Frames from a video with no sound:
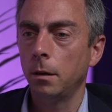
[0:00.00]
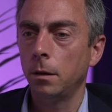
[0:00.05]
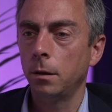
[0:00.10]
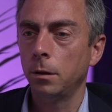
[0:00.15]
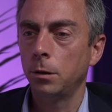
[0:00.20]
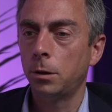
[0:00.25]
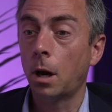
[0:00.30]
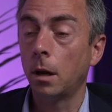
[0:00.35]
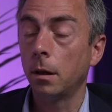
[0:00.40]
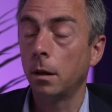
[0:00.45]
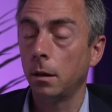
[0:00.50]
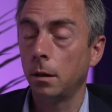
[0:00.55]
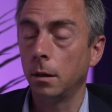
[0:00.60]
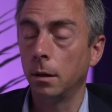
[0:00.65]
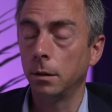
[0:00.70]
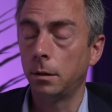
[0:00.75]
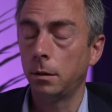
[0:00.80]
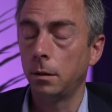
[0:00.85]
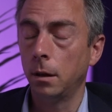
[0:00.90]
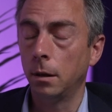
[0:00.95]
So I think
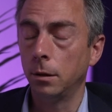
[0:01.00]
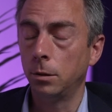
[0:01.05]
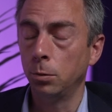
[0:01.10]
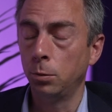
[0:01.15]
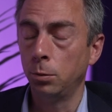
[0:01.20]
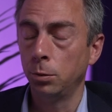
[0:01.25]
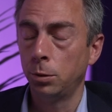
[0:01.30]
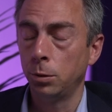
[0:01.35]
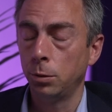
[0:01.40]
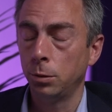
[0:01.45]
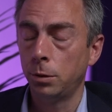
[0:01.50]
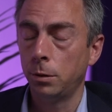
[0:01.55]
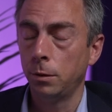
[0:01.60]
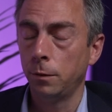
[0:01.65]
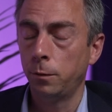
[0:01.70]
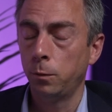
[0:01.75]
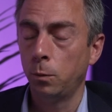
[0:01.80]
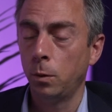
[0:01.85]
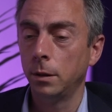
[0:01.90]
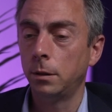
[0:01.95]
there's all sorts
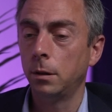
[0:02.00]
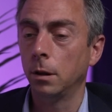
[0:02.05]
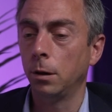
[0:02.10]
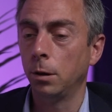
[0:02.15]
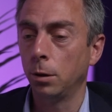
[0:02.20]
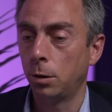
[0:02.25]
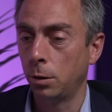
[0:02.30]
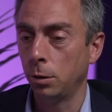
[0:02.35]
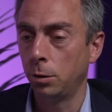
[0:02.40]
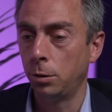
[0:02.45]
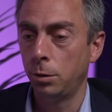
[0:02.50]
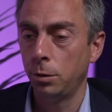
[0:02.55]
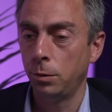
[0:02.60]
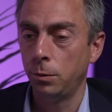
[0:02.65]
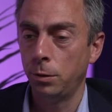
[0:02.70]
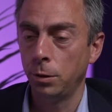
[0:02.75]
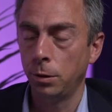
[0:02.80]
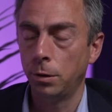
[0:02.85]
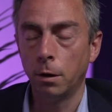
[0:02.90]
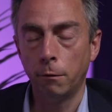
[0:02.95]
of ways. So you could
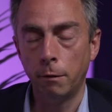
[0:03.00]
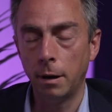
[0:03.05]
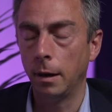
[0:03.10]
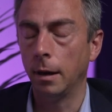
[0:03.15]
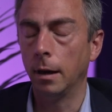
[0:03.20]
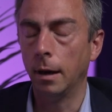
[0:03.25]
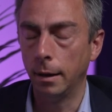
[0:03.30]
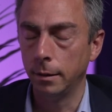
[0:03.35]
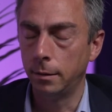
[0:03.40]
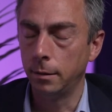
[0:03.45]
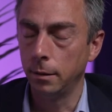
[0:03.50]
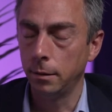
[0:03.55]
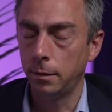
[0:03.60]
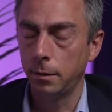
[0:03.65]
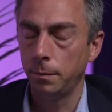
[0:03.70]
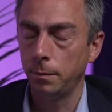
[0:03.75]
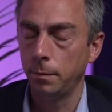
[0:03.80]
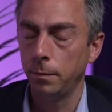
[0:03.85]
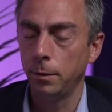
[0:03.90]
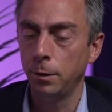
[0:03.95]
do directly
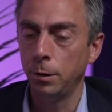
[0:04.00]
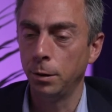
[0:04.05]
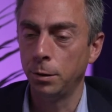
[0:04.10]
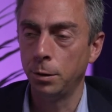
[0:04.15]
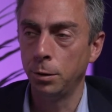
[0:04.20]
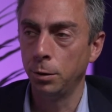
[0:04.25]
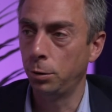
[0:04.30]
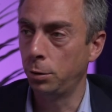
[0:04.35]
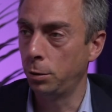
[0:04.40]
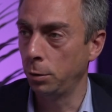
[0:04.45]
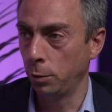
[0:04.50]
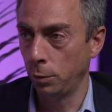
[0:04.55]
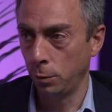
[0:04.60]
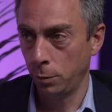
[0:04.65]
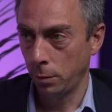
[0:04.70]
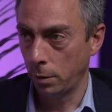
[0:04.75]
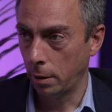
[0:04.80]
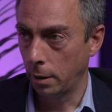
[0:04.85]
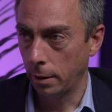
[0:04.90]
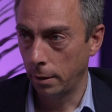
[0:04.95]
elected. You could do
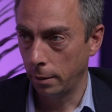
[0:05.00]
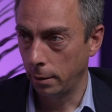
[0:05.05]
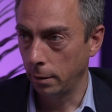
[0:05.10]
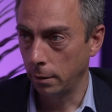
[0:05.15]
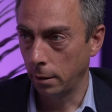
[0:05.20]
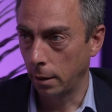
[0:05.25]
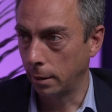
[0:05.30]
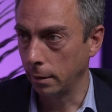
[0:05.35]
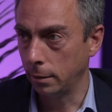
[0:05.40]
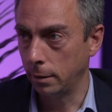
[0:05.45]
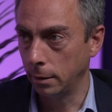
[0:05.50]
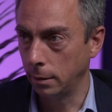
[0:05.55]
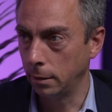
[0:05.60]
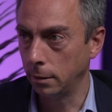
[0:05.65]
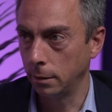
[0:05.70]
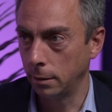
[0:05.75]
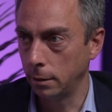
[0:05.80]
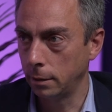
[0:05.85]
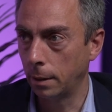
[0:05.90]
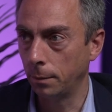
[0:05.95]
like a
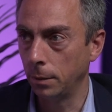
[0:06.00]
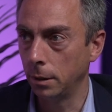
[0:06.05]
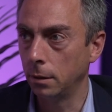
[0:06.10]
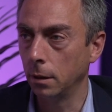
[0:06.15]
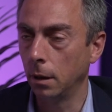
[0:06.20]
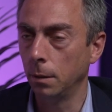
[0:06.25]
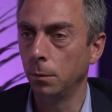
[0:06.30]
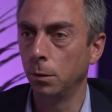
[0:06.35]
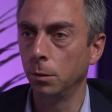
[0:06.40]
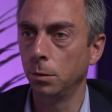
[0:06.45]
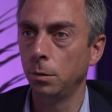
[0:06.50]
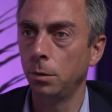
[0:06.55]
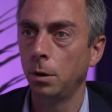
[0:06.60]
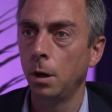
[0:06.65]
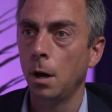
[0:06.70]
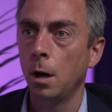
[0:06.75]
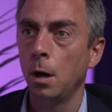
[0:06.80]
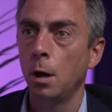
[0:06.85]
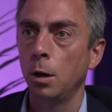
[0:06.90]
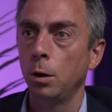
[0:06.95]
citizens' assembly type model.
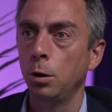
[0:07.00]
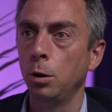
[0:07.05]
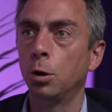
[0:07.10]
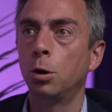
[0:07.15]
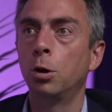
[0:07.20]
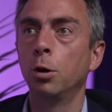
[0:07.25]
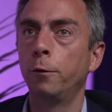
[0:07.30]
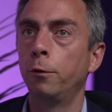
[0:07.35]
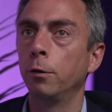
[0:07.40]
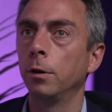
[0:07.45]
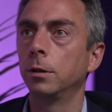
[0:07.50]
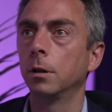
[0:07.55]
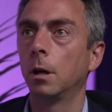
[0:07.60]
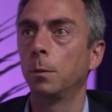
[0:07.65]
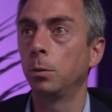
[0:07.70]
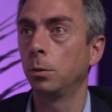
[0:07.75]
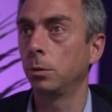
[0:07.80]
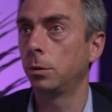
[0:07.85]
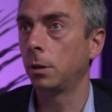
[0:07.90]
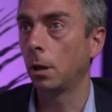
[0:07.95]
You could, for
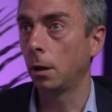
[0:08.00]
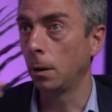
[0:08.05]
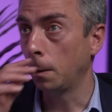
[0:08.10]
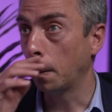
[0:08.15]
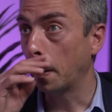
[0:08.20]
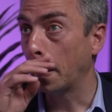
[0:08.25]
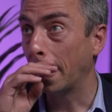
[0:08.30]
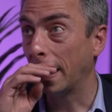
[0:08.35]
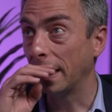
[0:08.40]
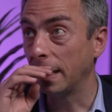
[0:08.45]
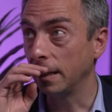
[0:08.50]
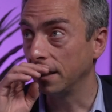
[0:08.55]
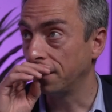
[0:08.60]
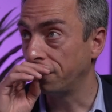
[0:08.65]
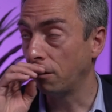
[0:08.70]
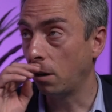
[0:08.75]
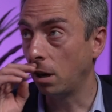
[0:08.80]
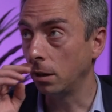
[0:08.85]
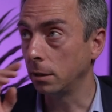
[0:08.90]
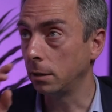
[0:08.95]
example, say, I think it's
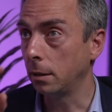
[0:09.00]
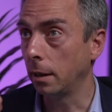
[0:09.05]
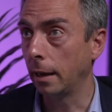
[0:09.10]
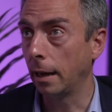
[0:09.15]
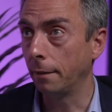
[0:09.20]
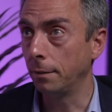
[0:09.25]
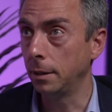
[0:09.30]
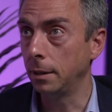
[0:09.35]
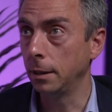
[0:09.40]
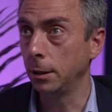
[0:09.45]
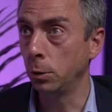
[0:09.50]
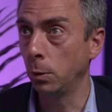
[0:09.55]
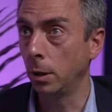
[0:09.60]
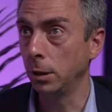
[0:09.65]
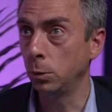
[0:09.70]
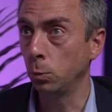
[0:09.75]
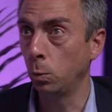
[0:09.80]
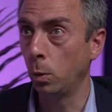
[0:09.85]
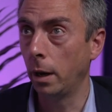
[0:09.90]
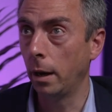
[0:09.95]
France, they have the
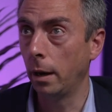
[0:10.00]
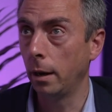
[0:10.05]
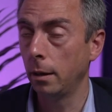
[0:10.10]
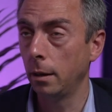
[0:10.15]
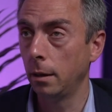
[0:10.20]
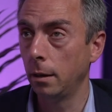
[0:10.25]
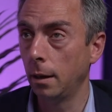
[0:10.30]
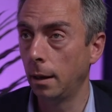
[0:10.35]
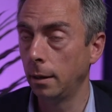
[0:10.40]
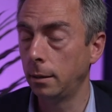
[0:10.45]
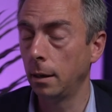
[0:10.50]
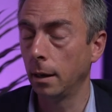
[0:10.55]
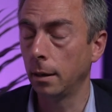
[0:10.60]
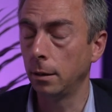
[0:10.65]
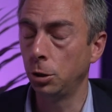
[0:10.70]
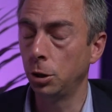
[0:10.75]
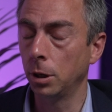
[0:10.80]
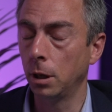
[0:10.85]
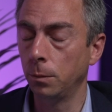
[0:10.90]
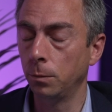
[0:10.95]
situation where their
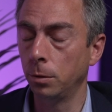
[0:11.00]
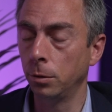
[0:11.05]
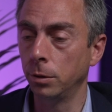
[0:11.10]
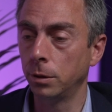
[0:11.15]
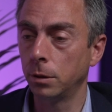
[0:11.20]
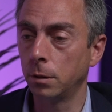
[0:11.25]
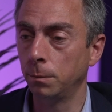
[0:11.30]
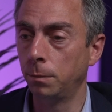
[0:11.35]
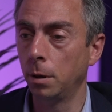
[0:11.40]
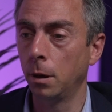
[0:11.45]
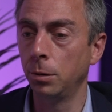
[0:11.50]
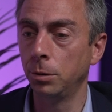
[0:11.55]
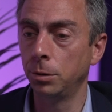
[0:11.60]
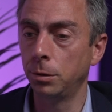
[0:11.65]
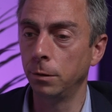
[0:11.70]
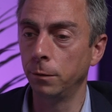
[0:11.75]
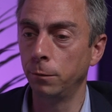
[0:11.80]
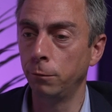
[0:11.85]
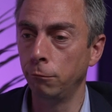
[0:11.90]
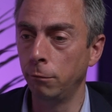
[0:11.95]
second chamber is
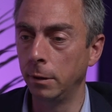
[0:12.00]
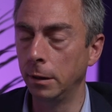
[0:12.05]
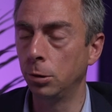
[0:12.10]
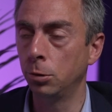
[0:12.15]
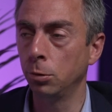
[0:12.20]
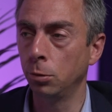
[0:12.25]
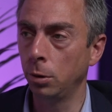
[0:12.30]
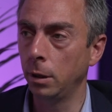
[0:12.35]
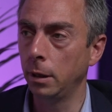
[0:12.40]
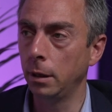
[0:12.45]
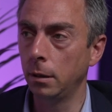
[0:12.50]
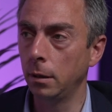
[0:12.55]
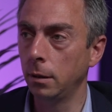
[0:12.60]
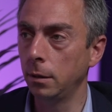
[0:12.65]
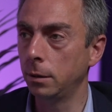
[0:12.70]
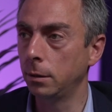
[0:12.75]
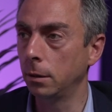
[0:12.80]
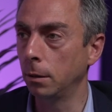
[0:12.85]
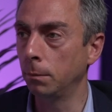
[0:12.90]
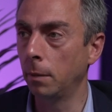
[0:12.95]
composed of regional
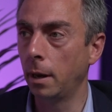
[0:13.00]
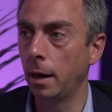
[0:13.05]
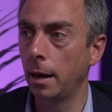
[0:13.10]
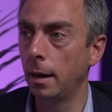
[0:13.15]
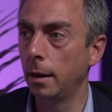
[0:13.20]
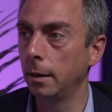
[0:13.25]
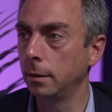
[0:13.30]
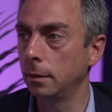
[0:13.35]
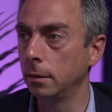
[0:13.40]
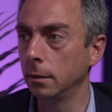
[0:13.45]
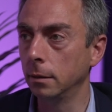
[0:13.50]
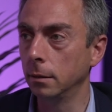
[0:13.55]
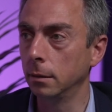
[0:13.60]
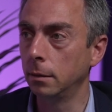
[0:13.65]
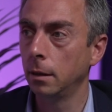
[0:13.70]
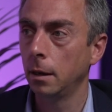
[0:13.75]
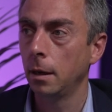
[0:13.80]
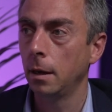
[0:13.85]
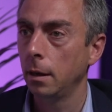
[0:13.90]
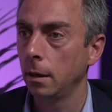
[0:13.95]
leaders, so mayors
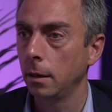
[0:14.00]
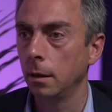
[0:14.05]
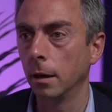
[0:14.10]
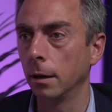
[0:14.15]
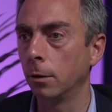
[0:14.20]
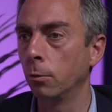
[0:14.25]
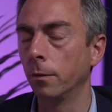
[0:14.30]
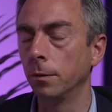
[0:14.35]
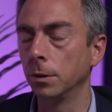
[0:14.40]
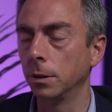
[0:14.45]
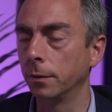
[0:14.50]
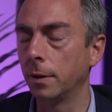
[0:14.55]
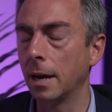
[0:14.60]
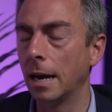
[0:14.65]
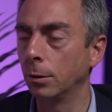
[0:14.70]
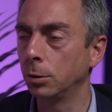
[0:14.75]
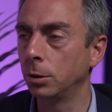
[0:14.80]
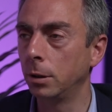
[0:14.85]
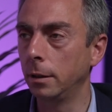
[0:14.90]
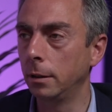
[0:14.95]
and equivalents of
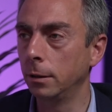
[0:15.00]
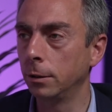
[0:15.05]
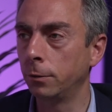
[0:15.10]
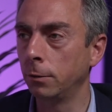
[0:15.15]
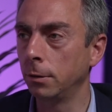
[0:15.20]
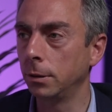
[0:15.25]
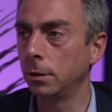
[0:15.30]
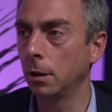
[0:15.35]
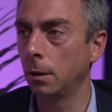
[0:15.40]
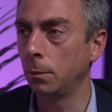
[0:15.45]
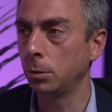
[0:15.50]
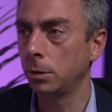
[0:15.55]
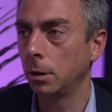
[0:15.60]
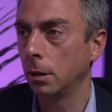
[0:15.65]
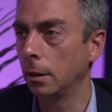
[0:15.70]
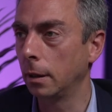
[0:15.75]
council leaders, for example. So